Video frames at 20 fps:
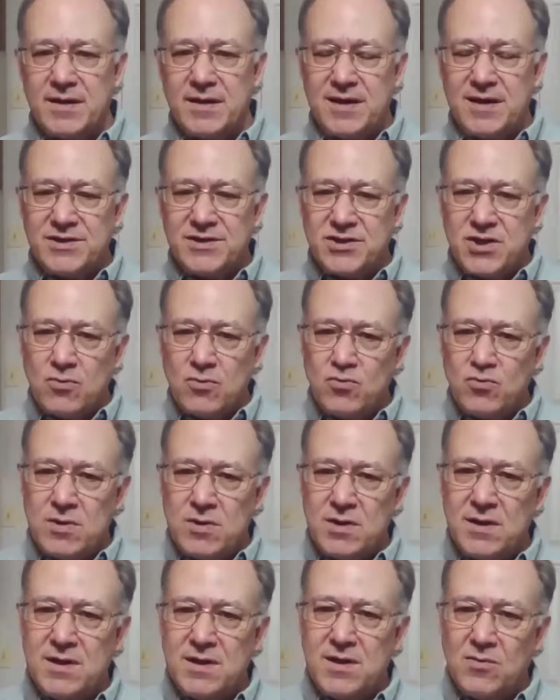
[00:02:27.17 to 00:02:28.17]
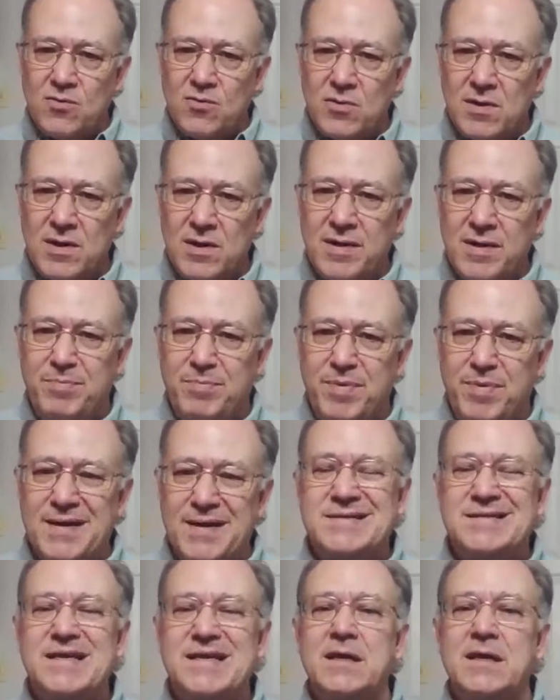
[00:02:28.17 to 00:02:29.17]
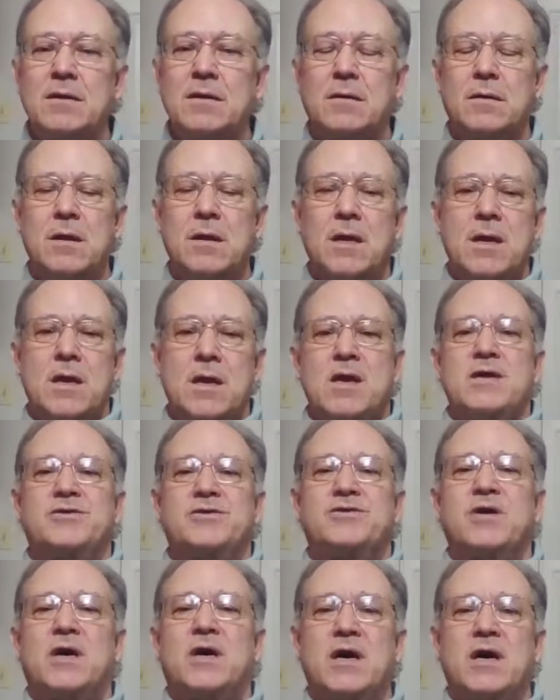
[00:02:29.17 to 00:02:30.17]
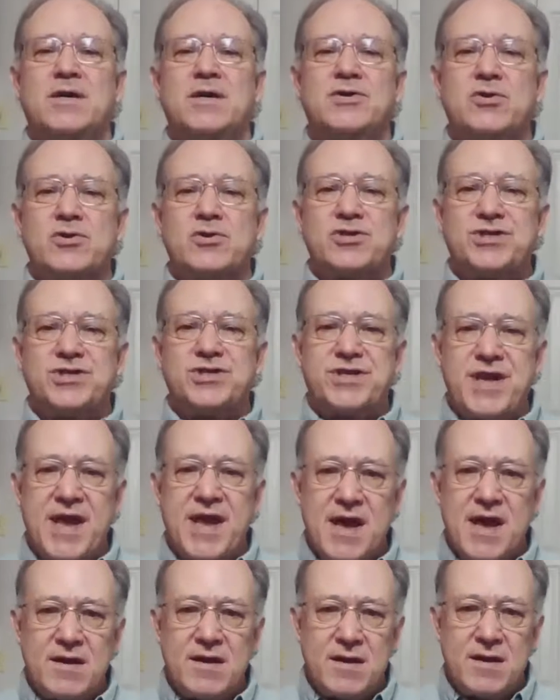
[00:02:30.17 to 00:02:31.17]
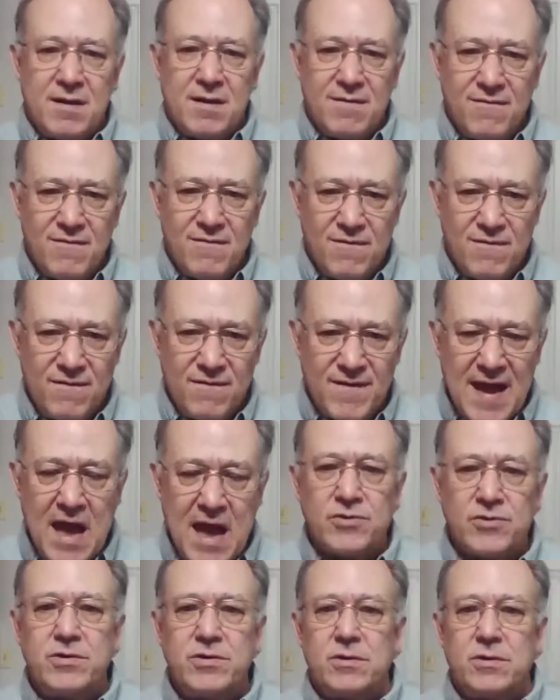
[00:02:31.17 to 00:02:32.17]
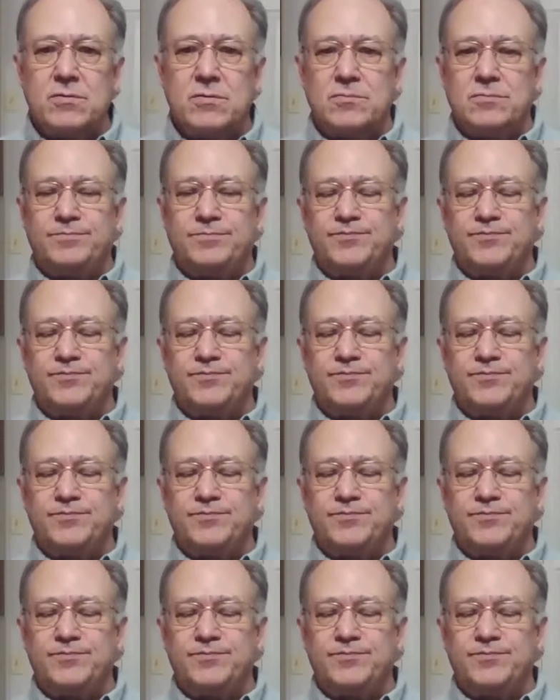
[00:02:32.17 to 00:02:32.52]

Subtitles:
It's a really, really big deal to understand value.